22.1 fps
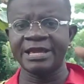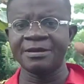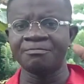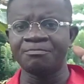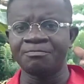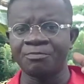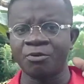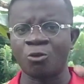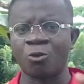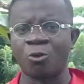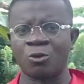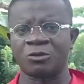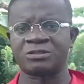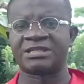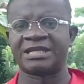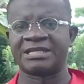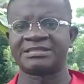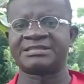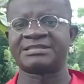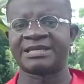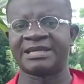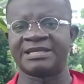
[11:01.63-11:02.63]

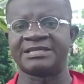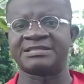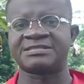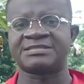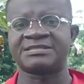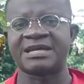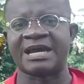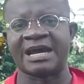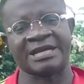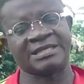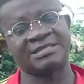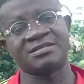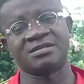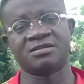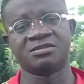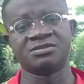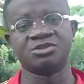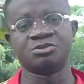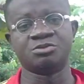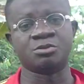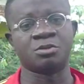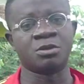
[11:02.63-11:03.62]
important things. I
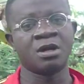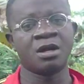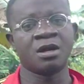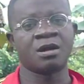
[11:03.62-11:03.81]
tell you,